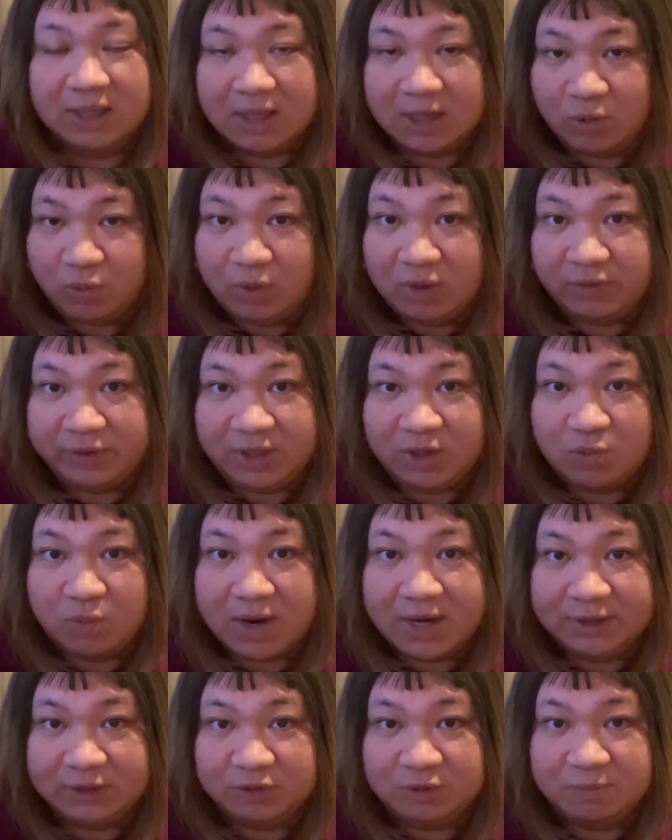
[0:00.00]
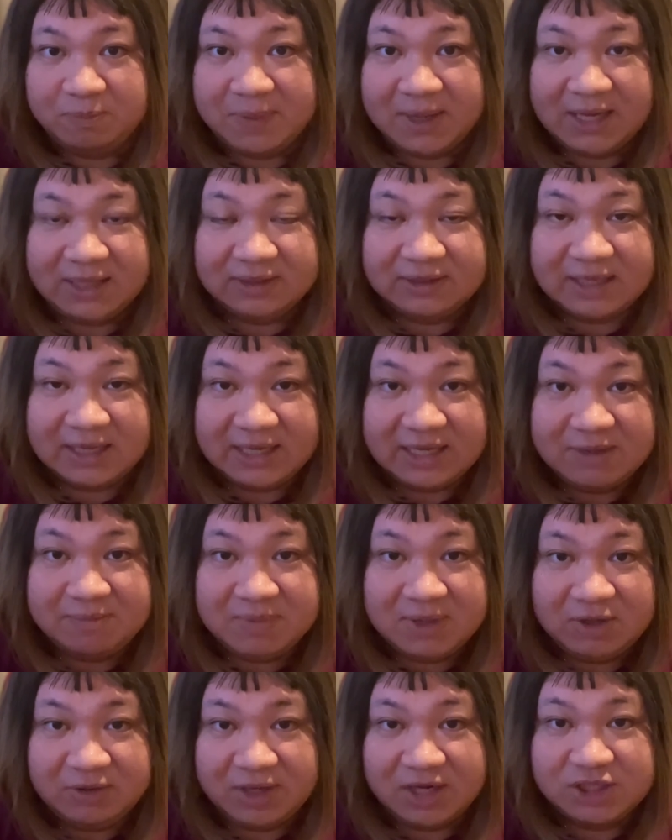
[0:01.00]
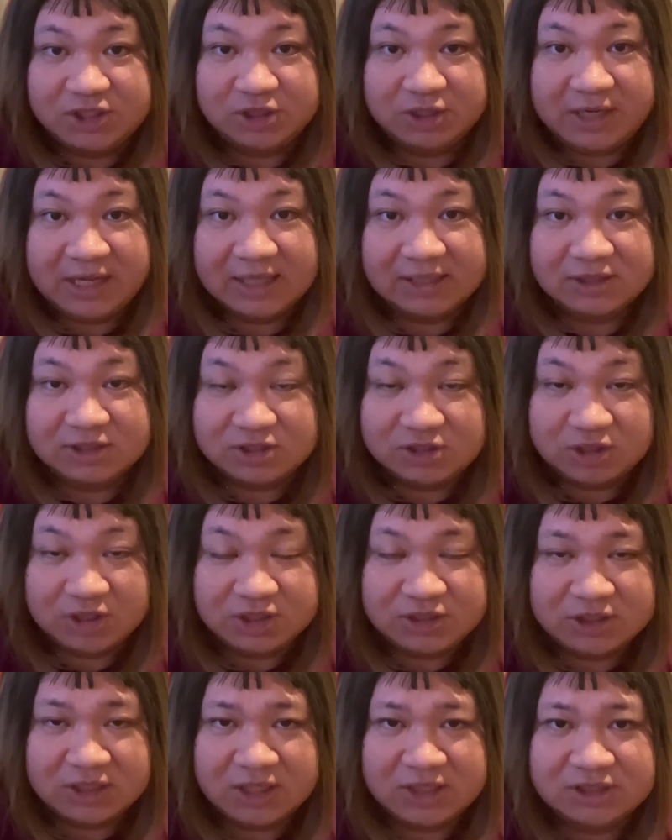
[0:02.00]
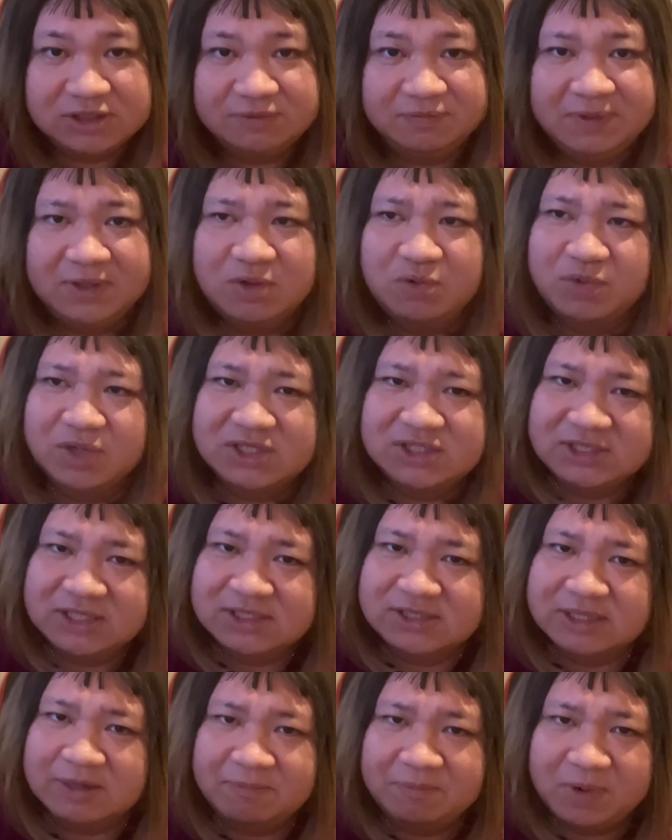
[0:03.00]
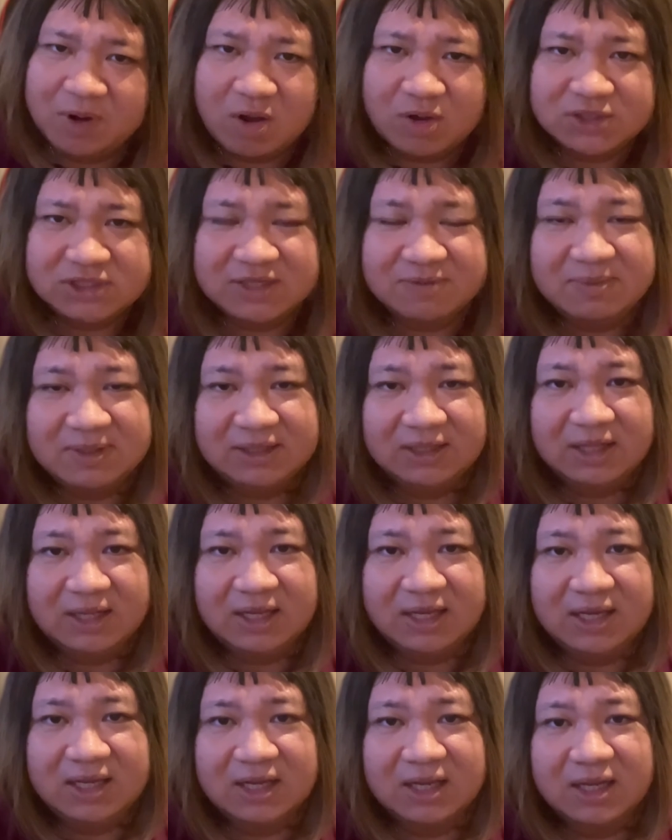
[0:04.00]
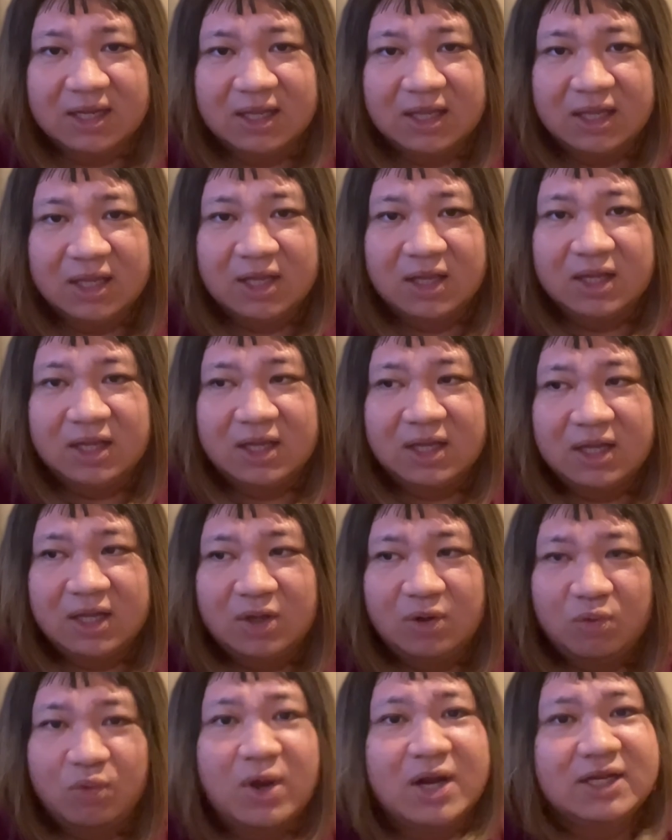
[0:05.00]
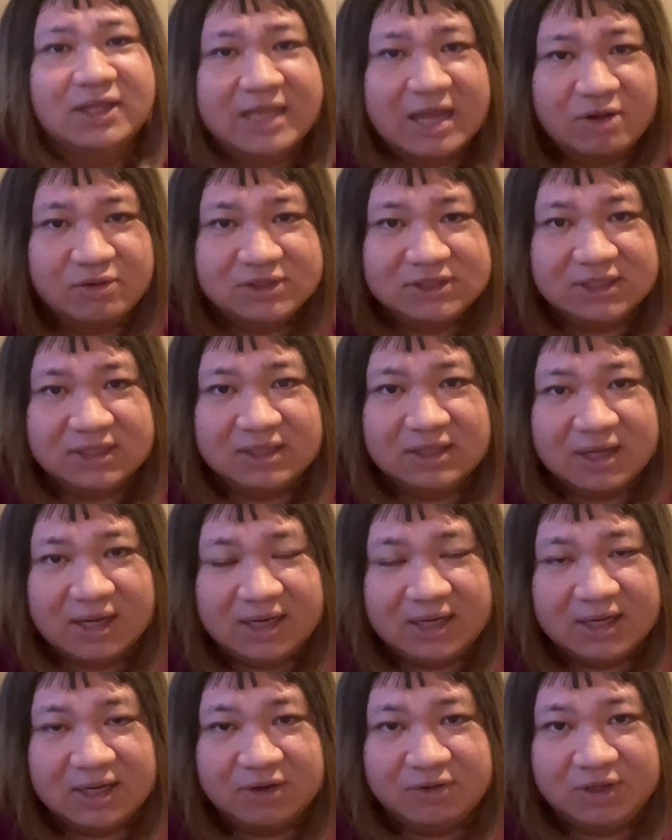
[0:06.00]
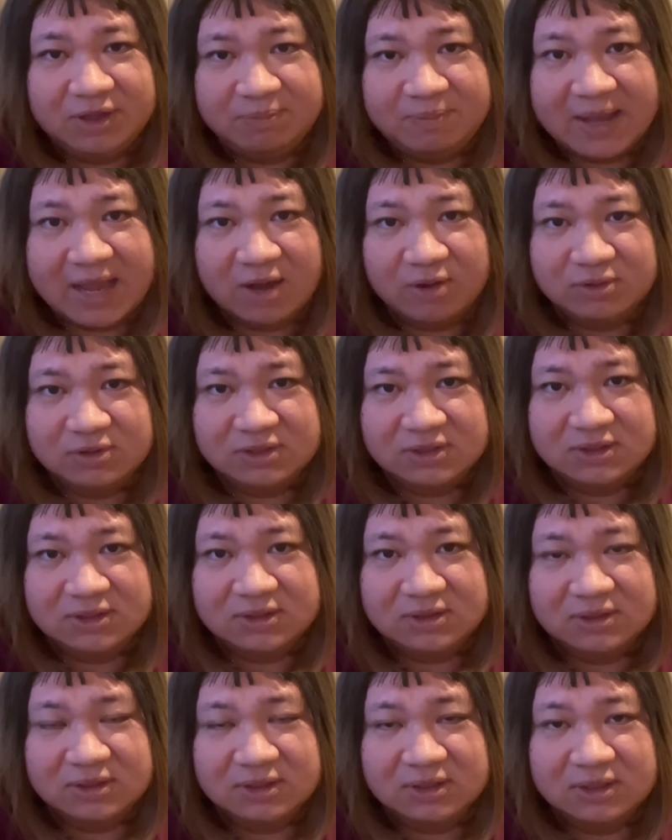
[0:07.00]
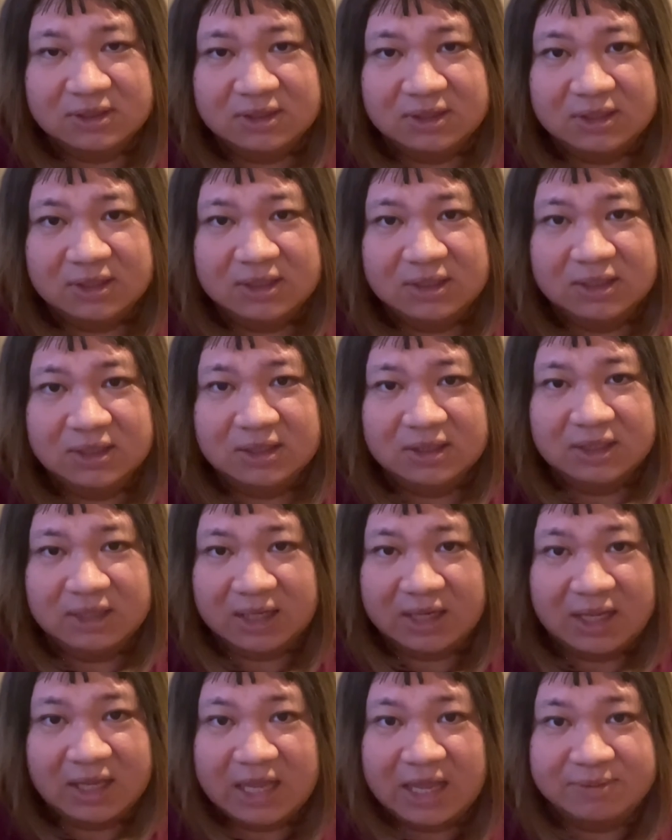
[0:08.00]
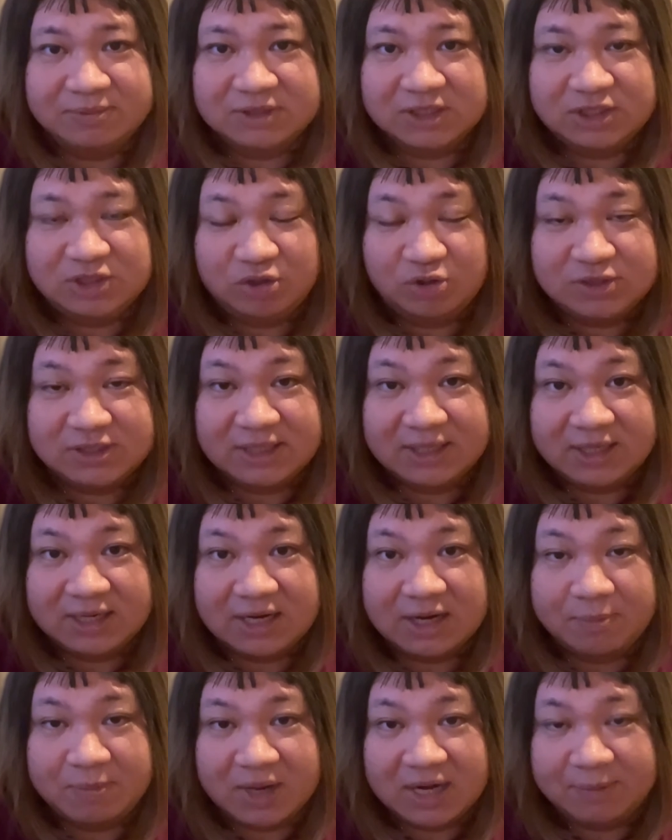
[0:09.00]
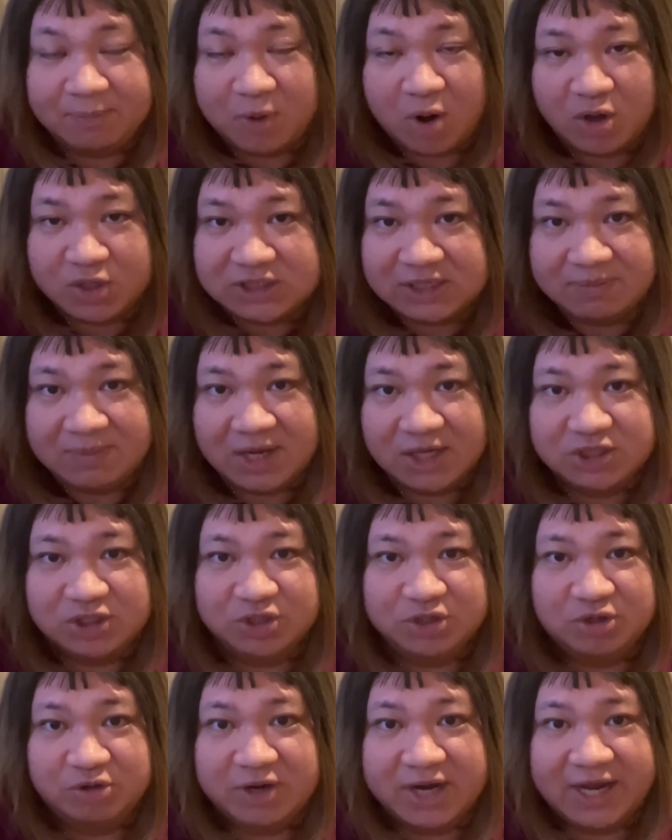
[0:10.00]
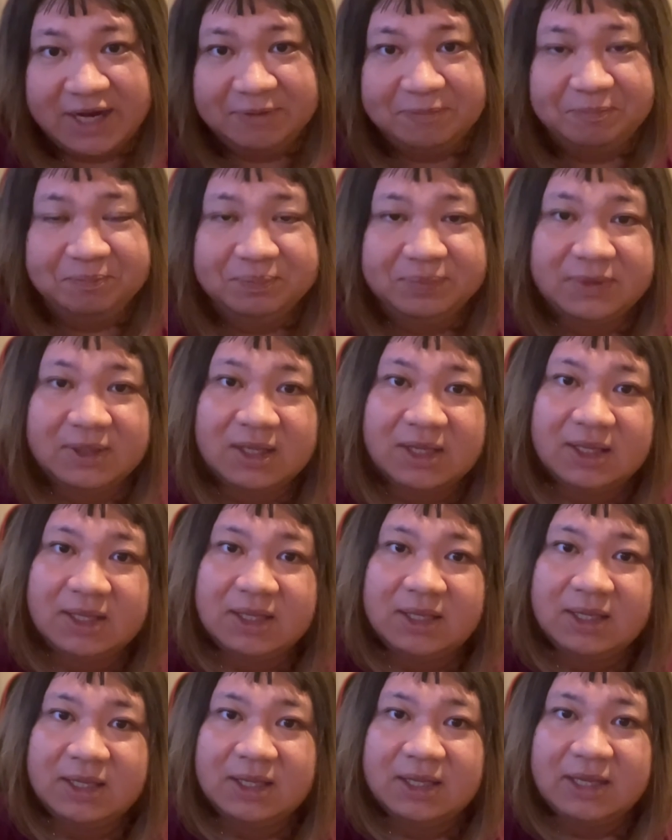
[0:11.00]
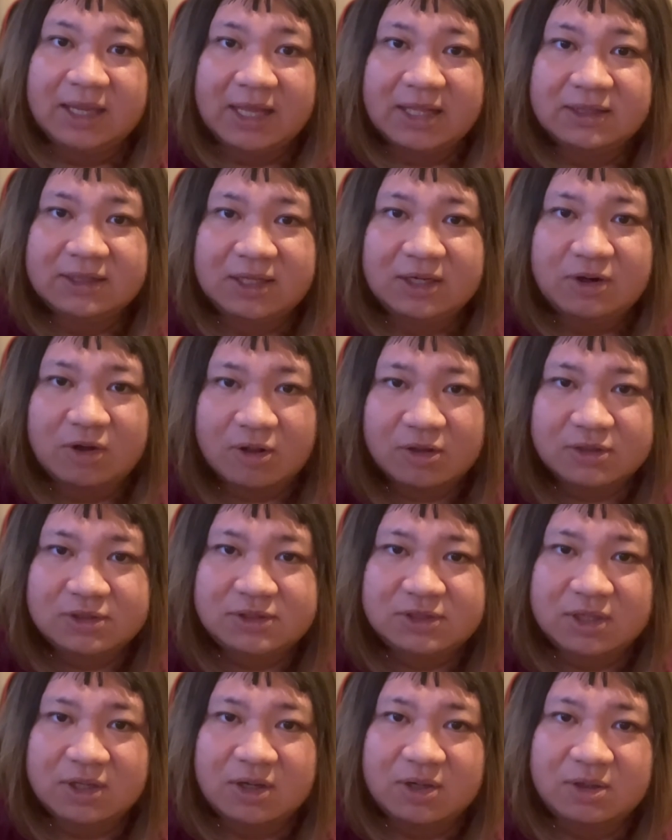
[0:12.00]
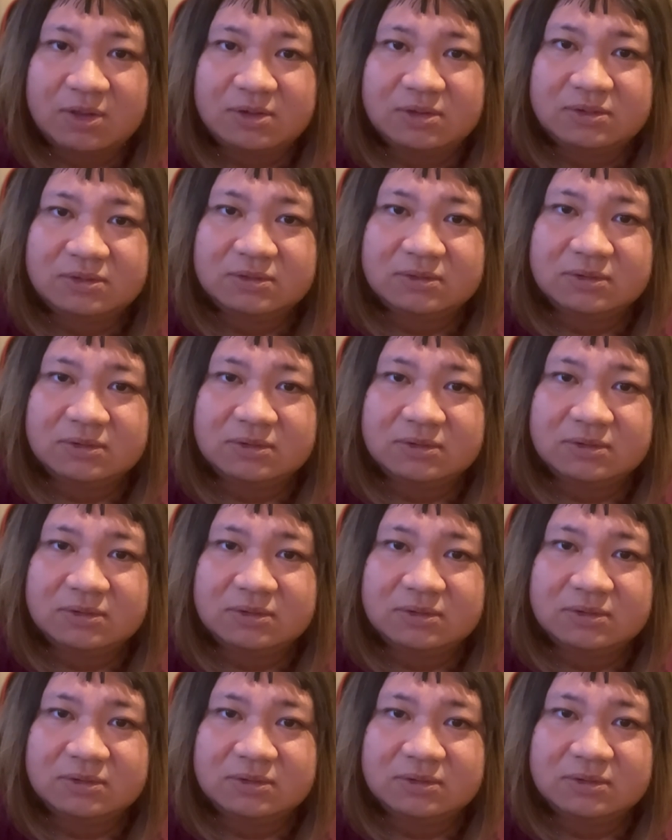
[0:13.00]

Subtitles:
will require to pay the immigration health surcharge fee, which is approximately £1,900. I'm just using an approximation, all right? And then also,